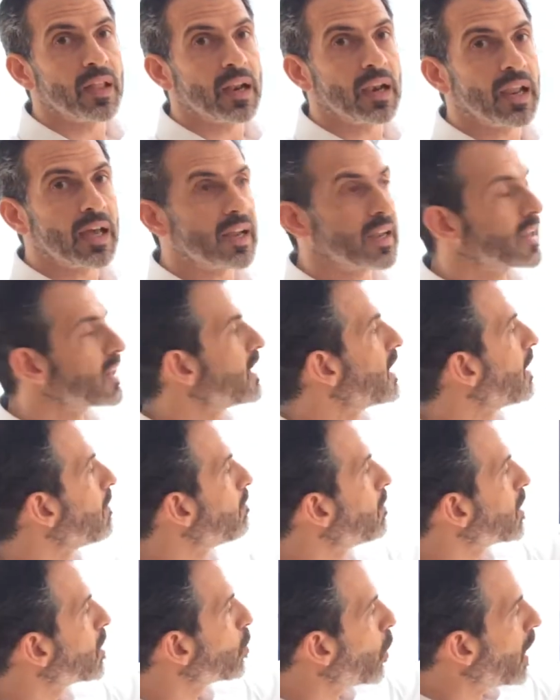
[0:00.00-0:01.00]
like
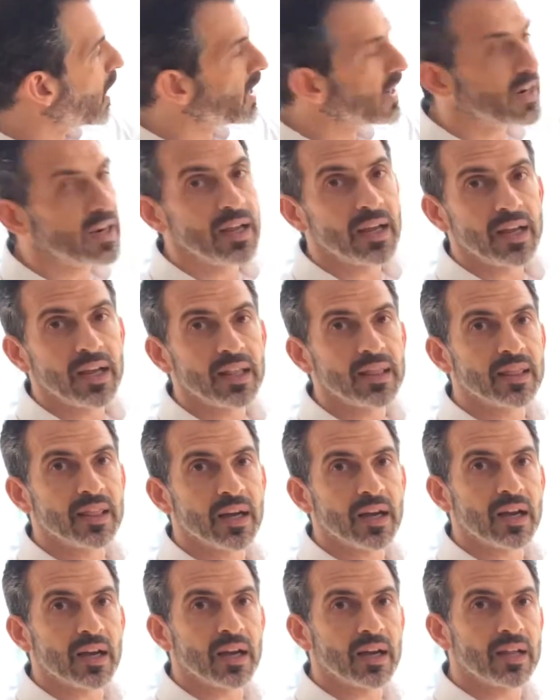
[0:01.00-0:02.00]
number one in
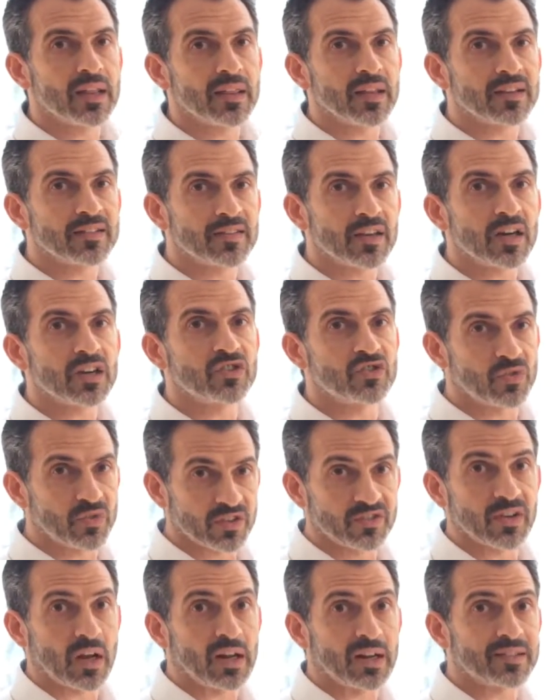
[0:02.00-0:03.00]
the search
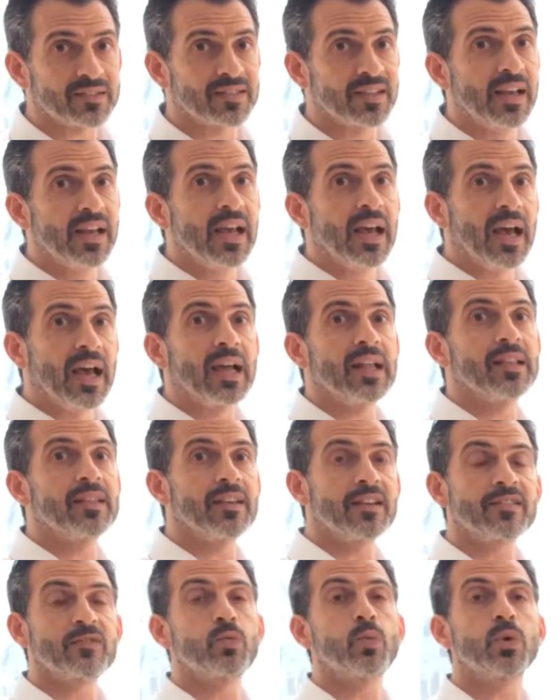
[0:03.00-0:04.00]
results, and
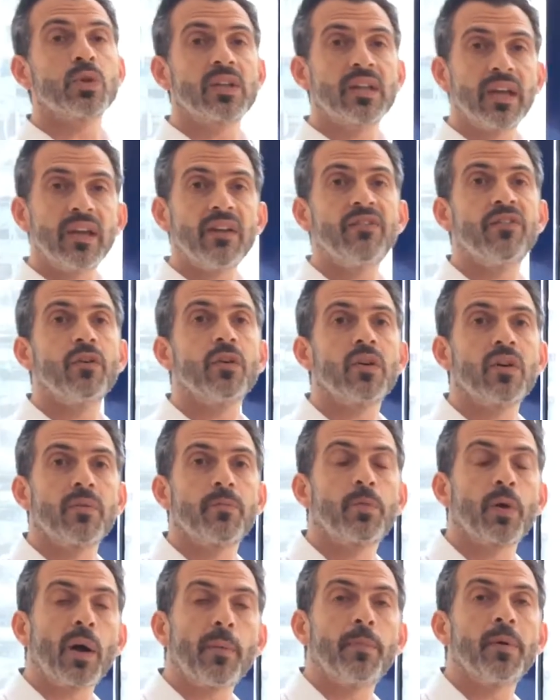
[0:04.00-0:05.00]
this would give your
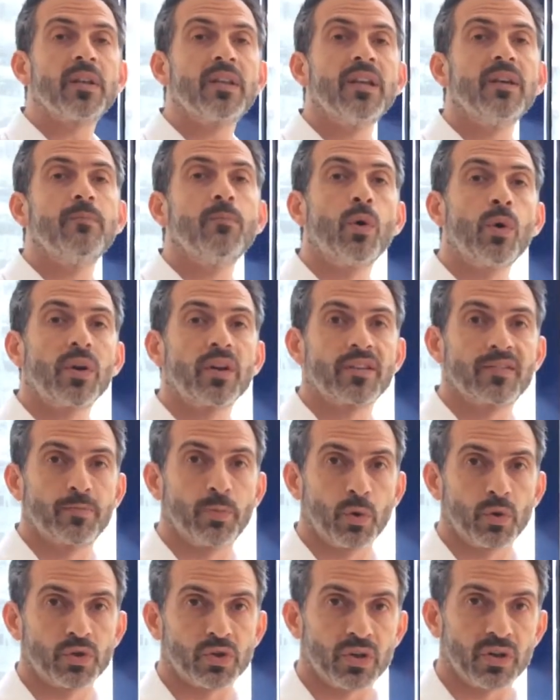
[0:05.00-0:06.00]
property more
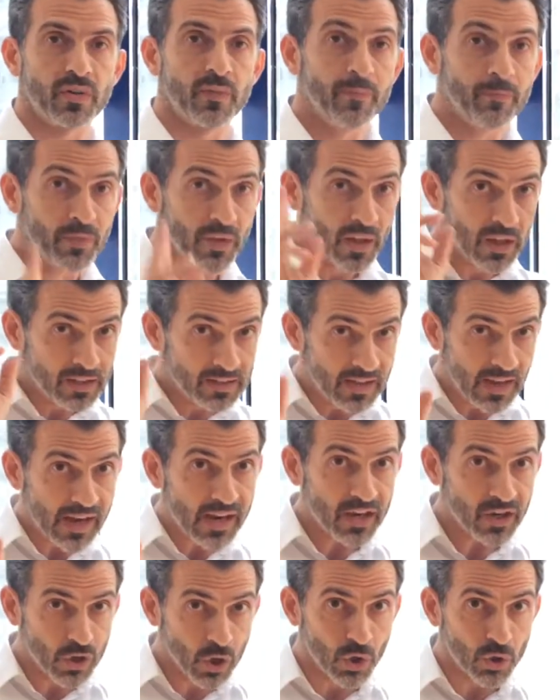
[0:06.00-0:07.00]
exposure.
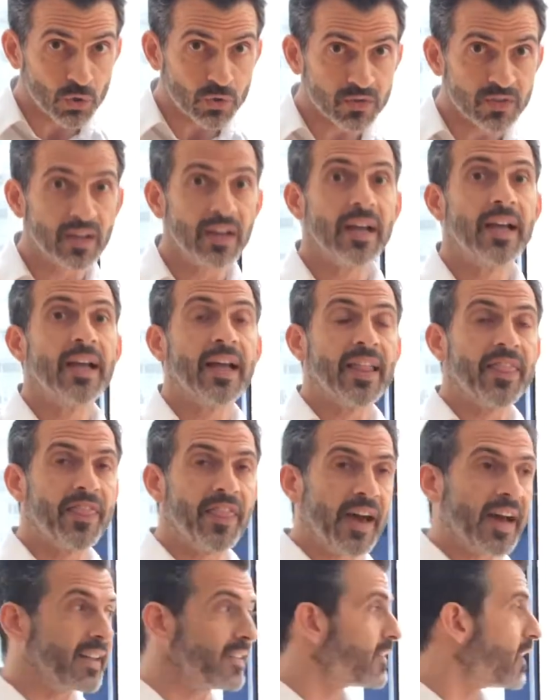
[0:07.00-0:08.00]
Take note
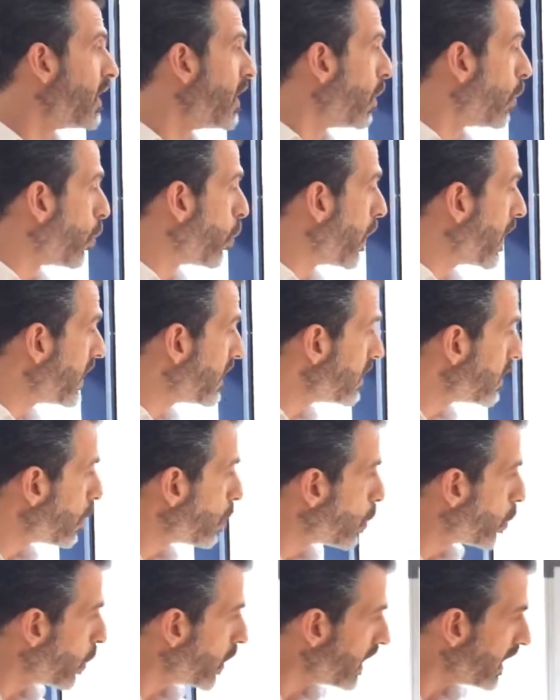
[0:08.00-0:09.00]
that when
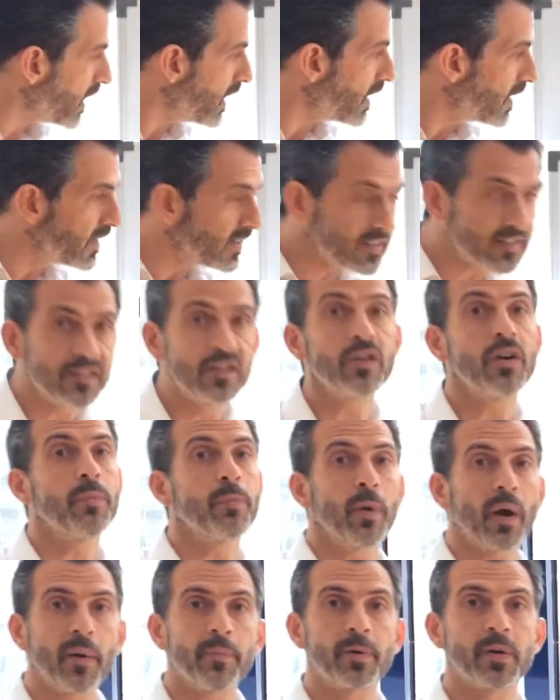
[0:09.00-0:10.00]
we list your
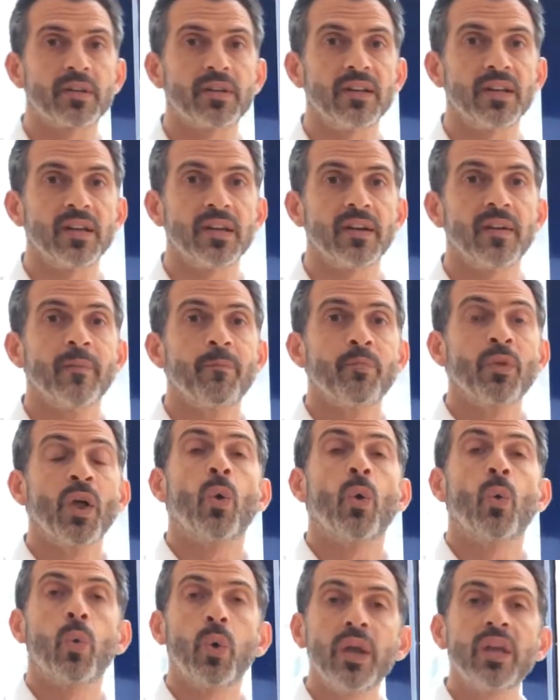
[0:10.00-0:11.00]
property,
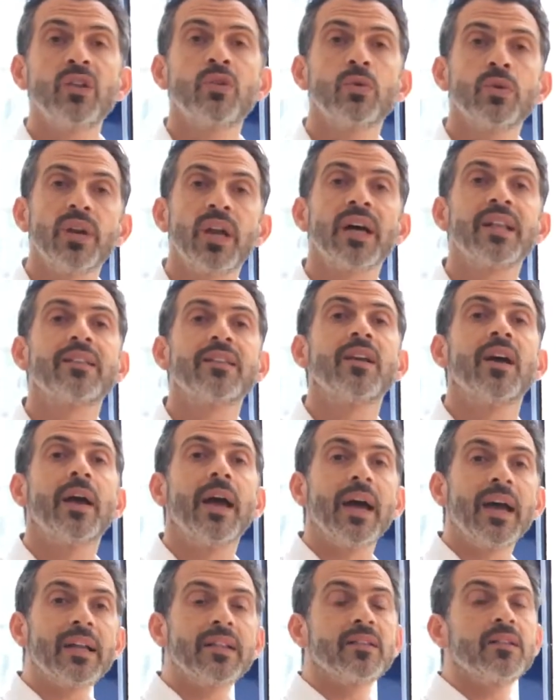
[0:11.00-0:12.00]
we do not
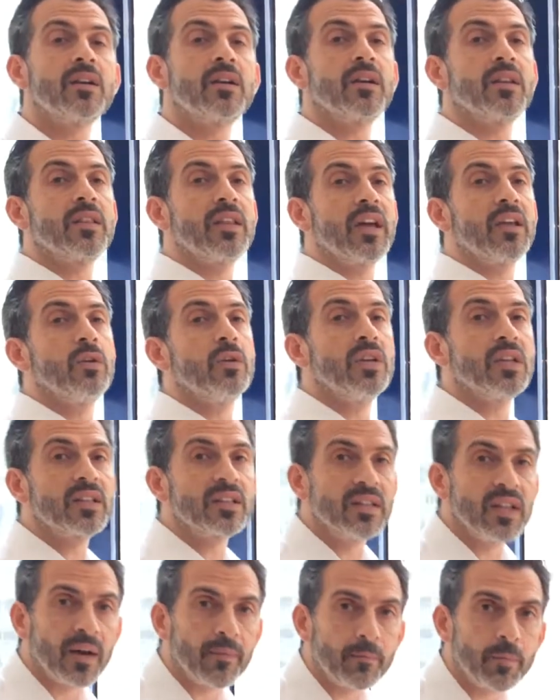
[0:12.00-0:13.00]
enter the
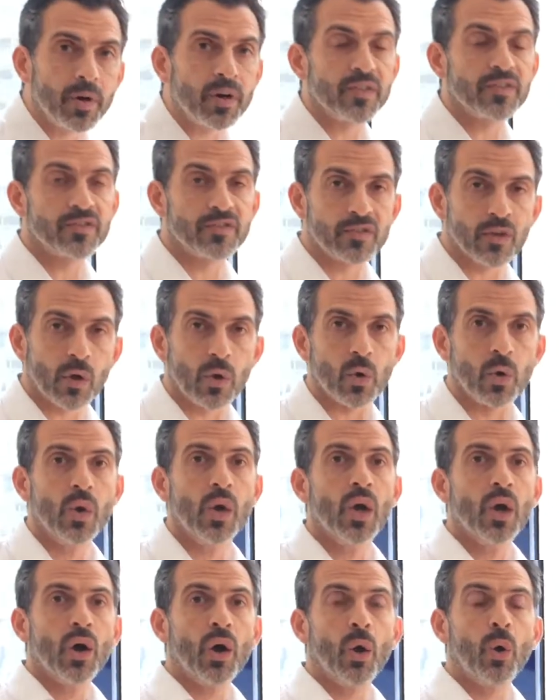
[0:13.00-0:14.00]
unit number. So
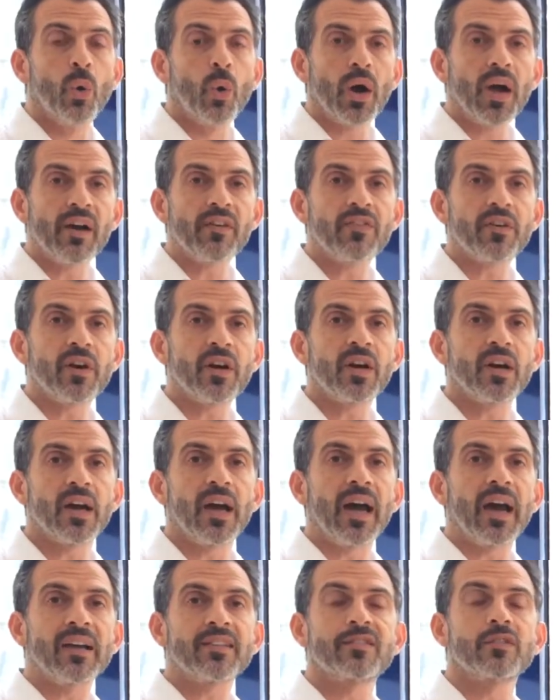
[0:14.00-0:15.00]
whoever
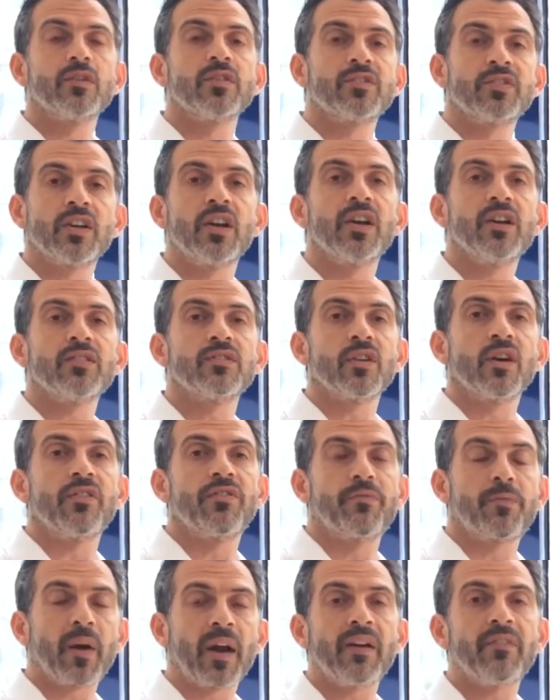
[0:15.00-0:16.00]
has concerns
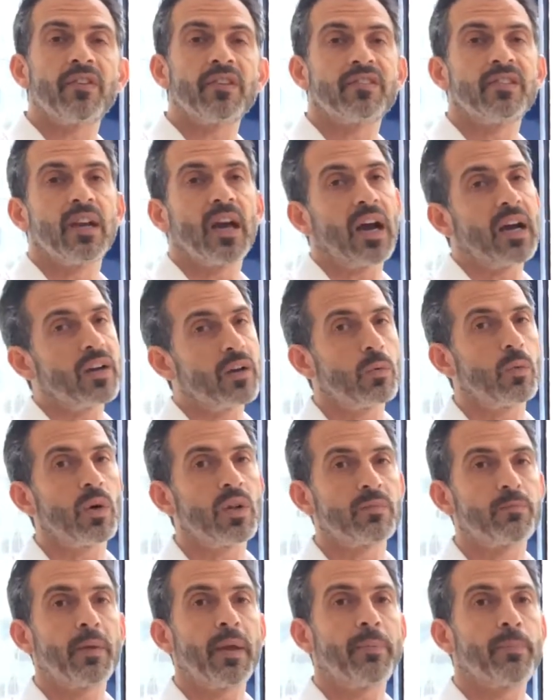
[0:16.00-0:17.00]
of privacy, I don't
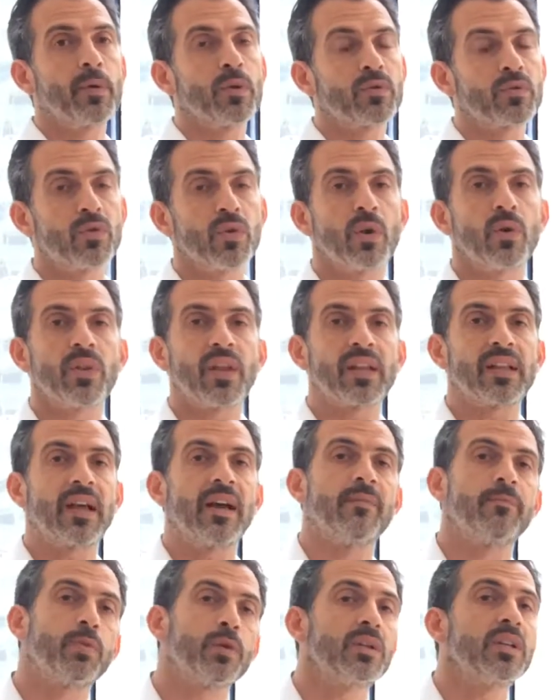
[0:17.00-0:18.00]
want people to know that
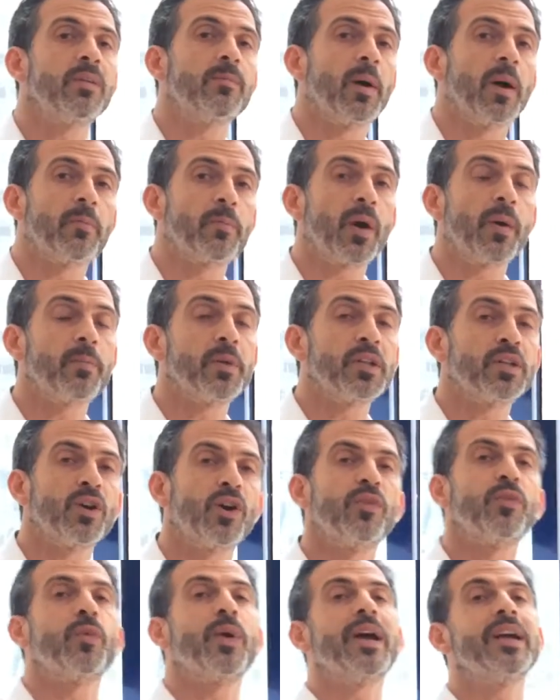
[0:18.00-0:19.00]
I'm putting my property
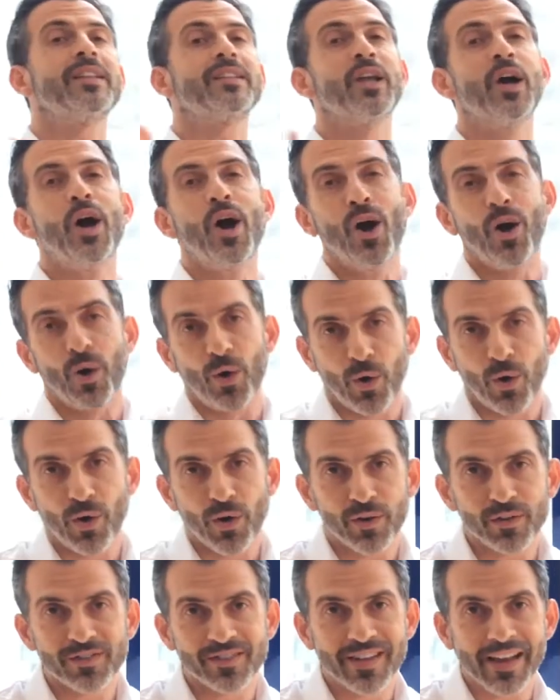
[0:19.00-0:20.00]
on rent
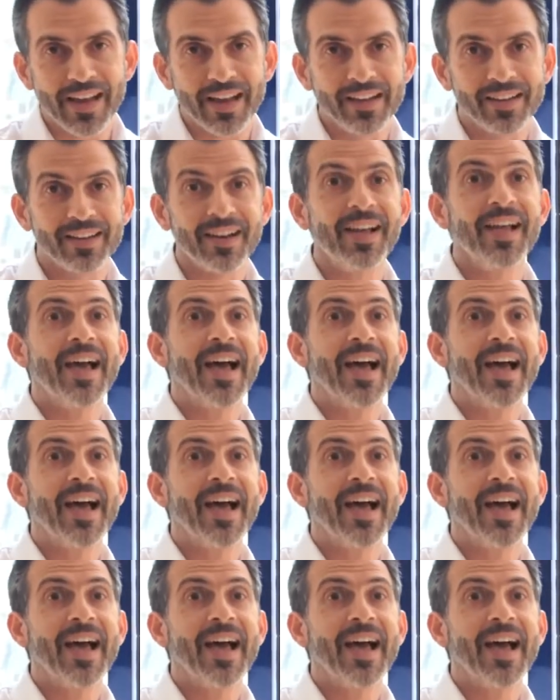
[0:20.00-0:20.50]
or on sale,